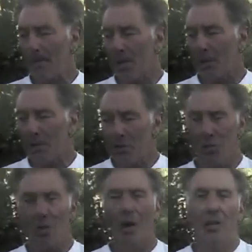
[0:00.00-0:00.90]
They're used
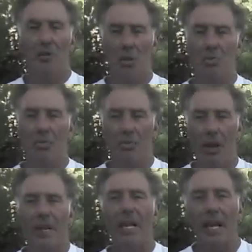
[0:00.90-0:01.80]
to talking in terms of
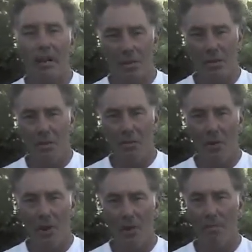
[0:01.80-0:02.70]
how many acres do you
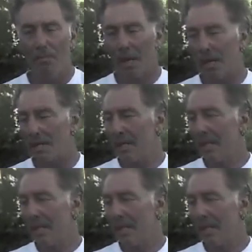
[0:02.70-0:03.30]
farm, but